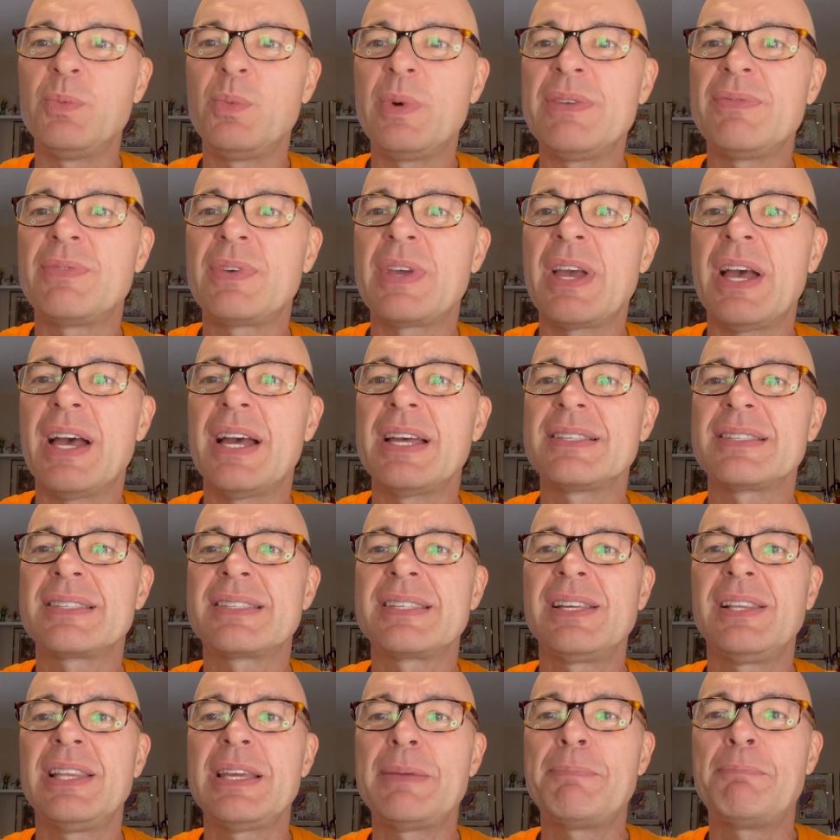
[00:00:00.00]
we've got
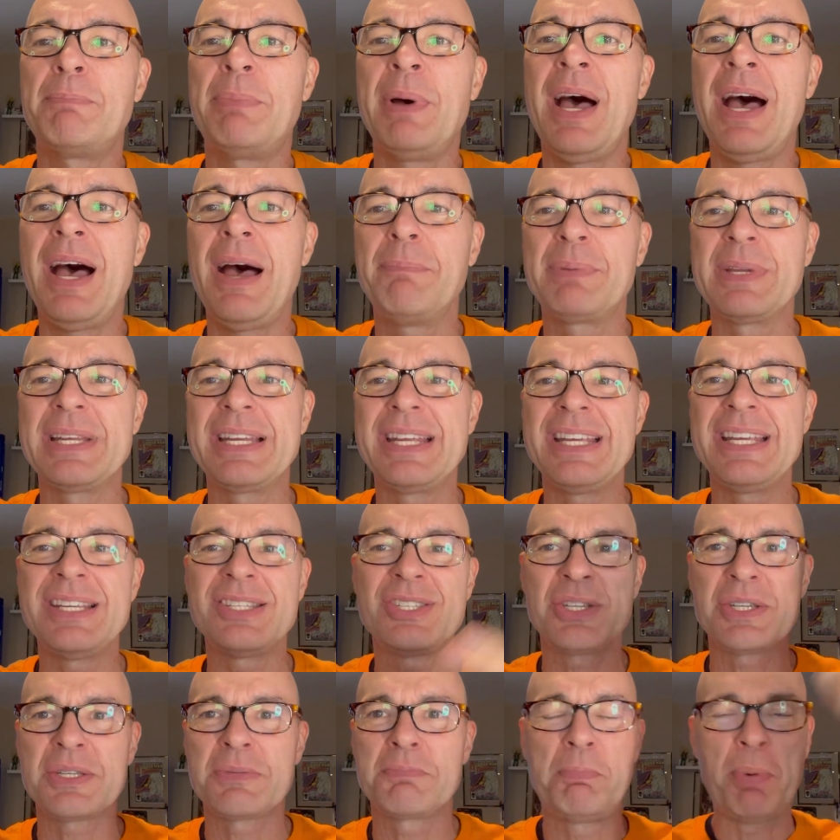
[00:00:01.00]
Silly Pop, and he's just